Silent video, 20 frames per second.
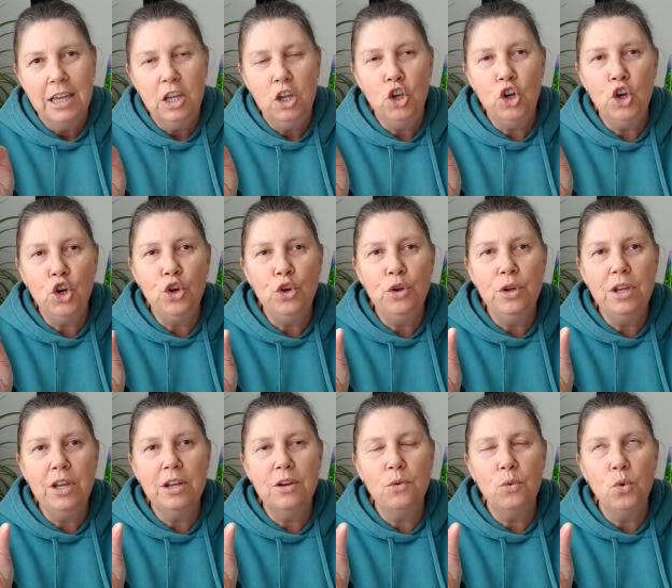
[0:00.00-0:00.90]
You
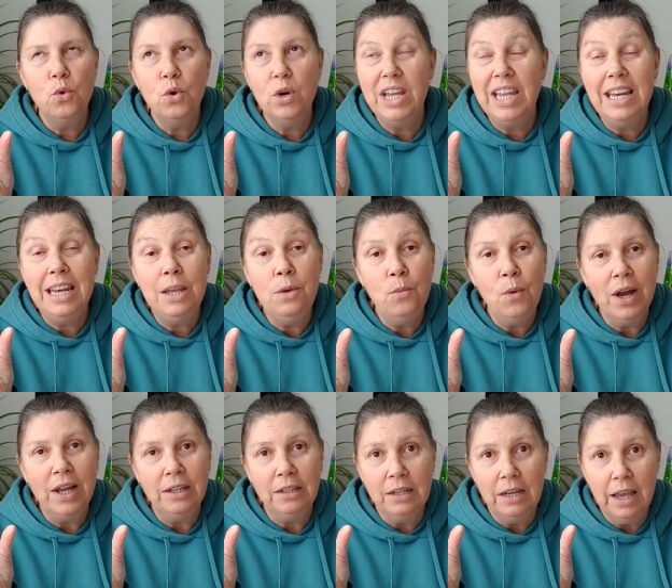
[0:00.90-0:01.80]
know, or
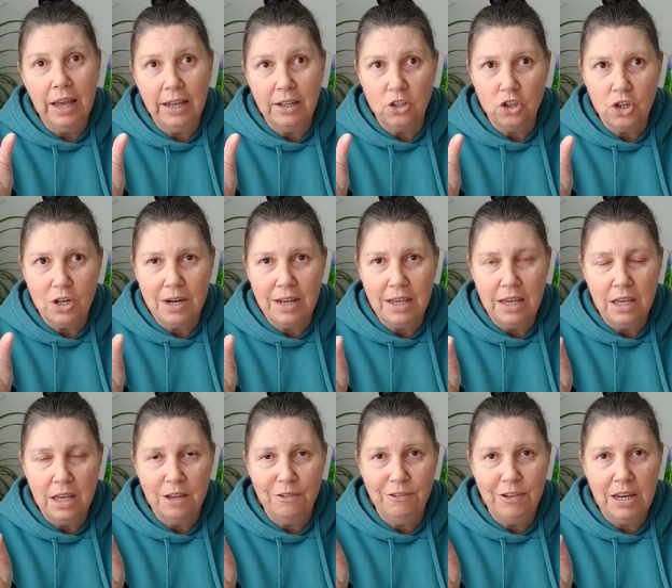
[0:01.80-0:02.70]
anyone
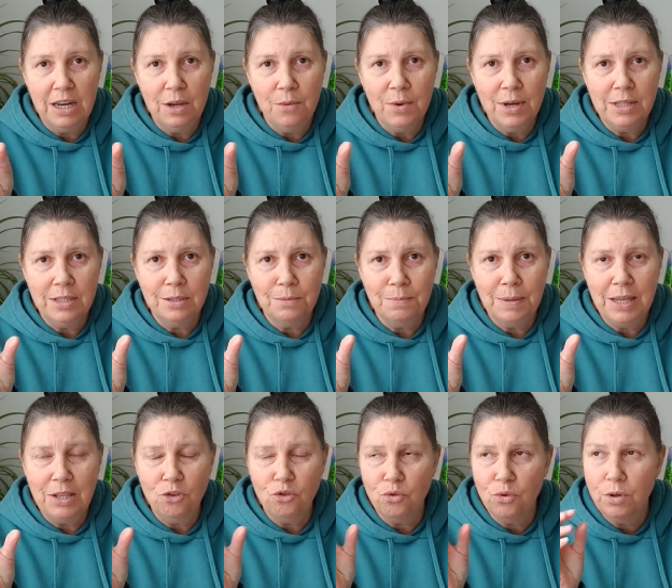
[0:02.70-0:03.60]
actually, if anyone's
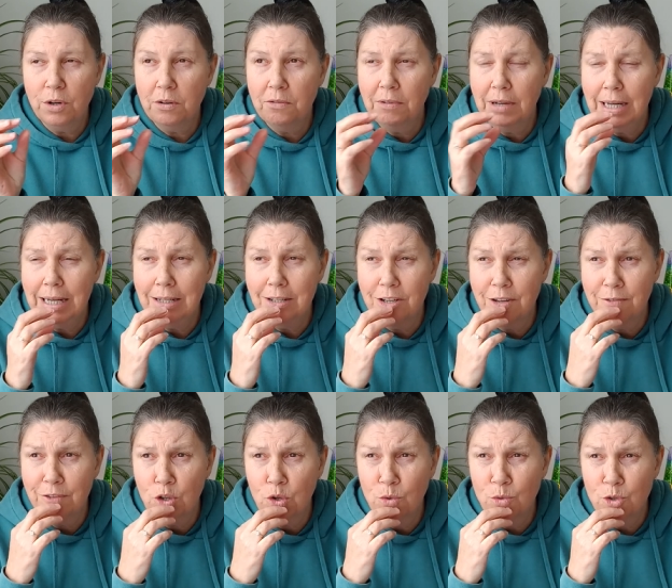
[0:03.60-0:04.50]
been through a really
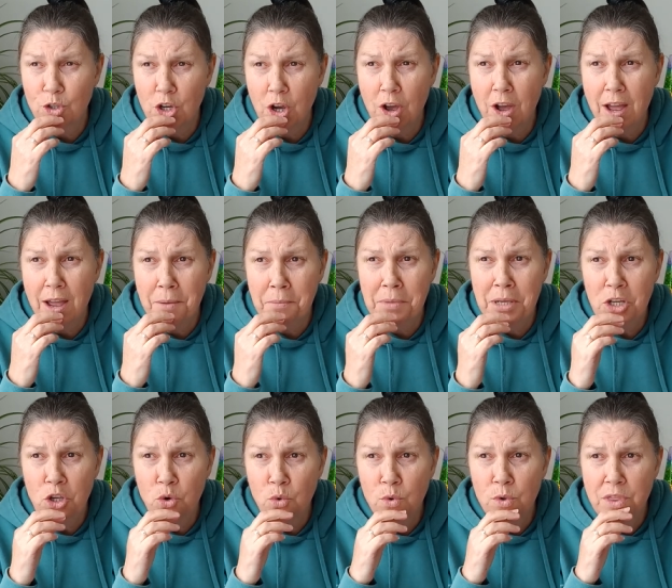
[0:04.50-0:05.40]
difficult time
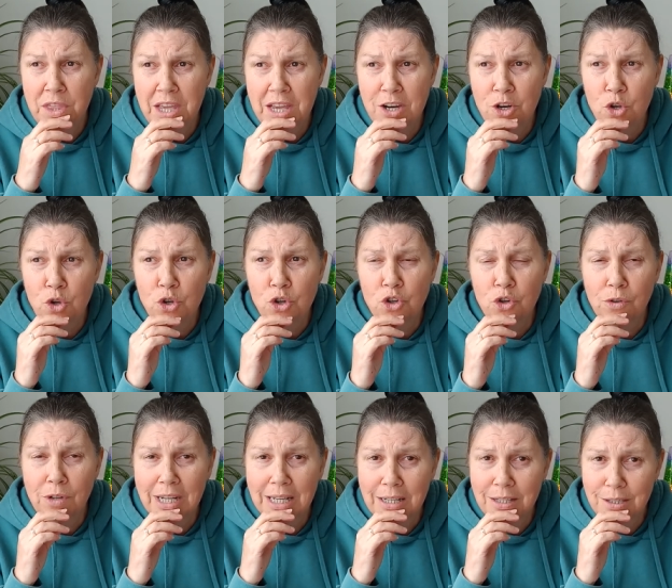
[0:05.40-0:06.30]
and you're there
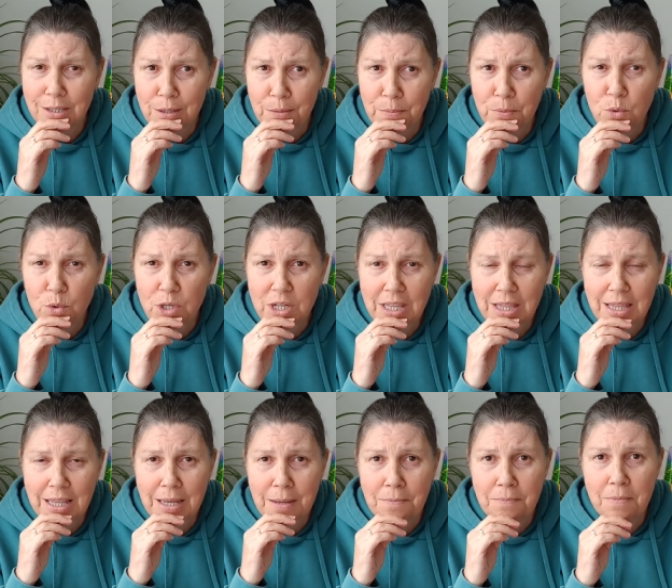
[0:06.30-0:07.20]
nurturing and supporting
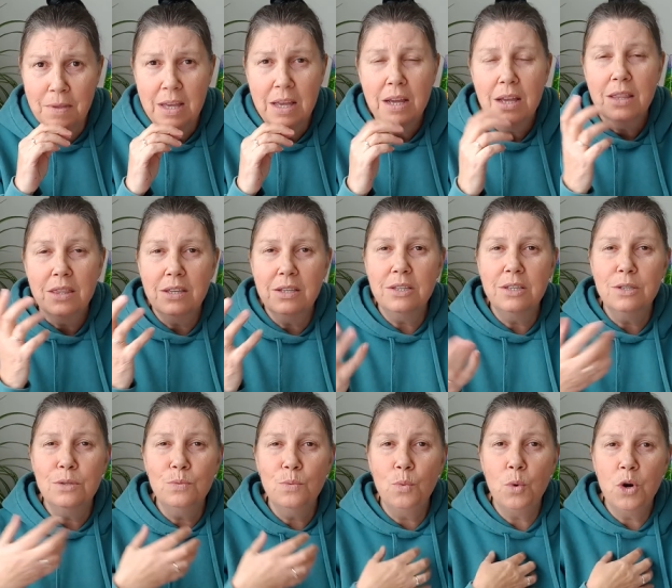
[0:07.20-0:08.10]
them, this
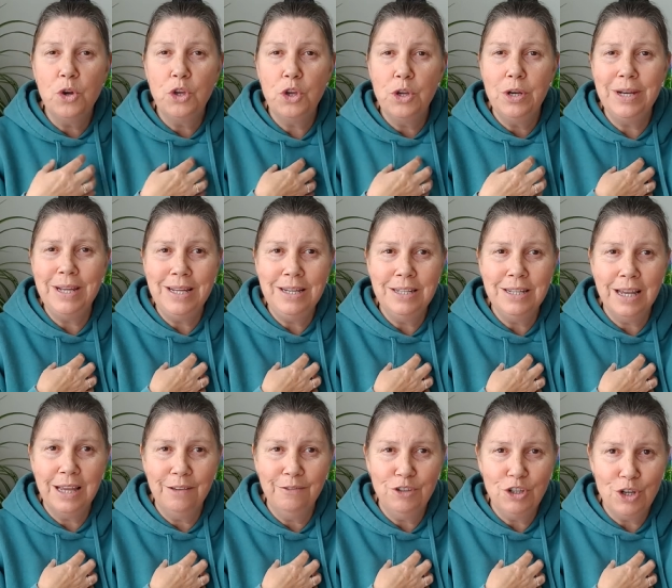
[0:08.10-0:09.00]
is what you need to
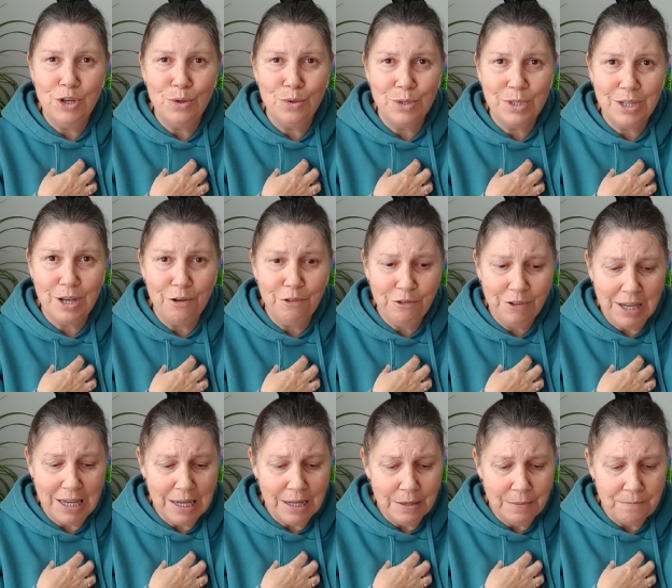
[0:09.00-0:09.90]
give to yourself
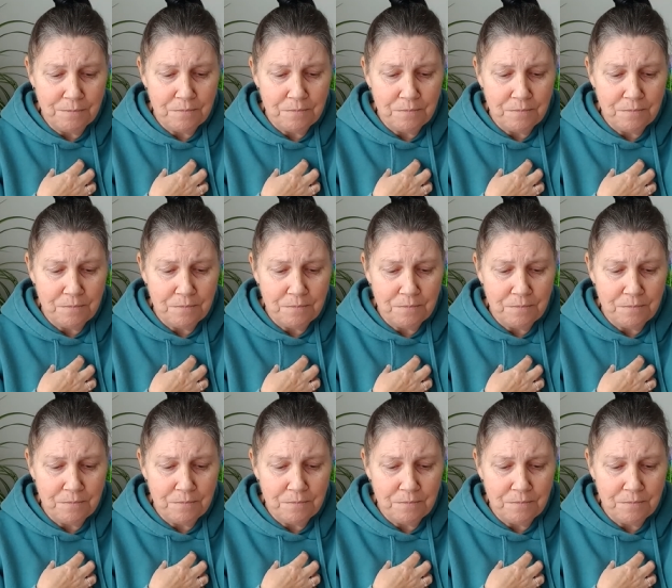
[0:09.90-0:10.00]
here.